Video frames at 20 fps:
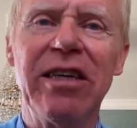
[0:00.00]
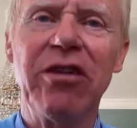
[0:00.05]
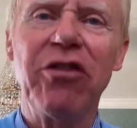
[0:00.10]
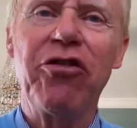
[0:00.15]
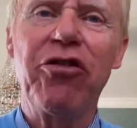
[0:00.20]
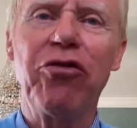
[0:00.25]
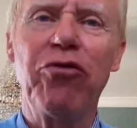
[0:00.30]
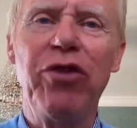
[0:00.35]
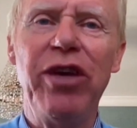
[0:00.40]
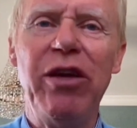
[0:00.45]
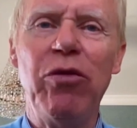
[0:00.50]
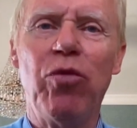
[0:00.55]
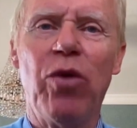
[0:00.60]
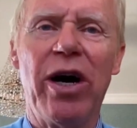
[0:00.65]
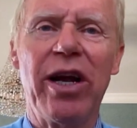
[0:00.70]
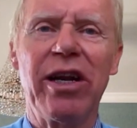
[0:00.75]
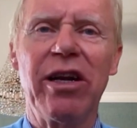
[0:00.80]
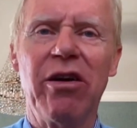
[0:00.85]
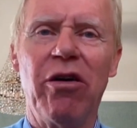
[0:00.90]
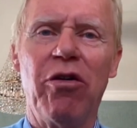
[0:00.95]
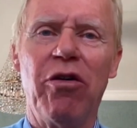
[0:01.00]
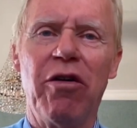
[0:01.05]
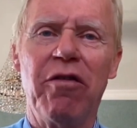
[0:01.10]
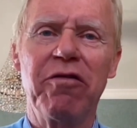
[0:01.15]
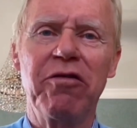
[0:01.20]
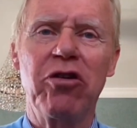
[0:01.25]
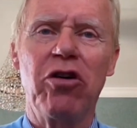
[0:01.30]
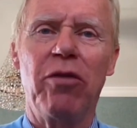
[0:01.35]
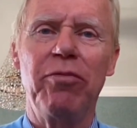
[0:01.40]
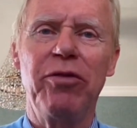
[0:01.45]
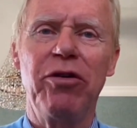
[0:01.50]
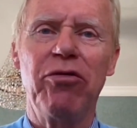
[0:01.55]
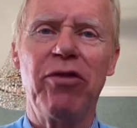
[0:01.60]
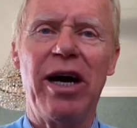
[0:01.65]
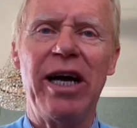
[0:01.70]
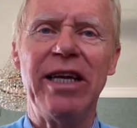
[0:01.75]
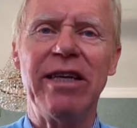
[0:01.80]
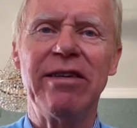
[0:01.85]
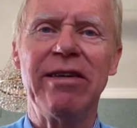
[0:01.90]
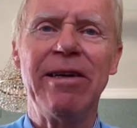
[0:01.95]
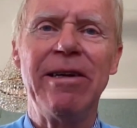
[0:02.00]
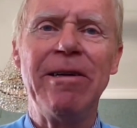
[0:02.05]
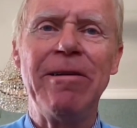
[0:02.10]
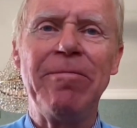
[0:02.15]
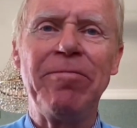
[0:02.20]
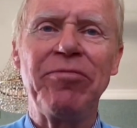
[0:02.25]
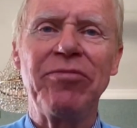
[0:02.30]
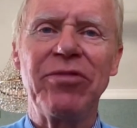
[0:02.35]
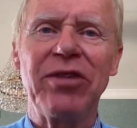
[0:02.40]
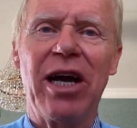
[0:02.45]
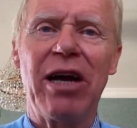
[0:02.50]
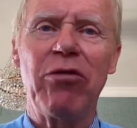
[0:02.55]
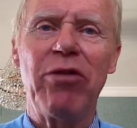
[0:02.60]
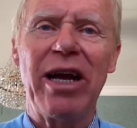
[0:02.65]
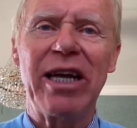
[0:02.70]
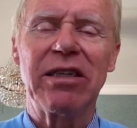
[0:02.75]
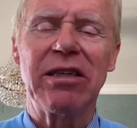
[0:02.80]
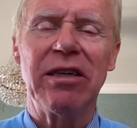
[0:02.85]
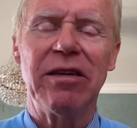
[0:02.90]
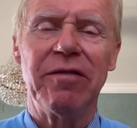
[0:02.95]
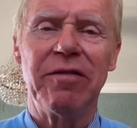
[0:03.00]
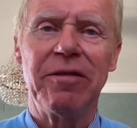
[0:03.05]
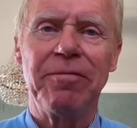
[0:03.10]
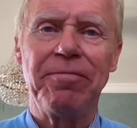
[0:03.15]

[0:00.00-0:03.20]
3.1 of Copyright Directive.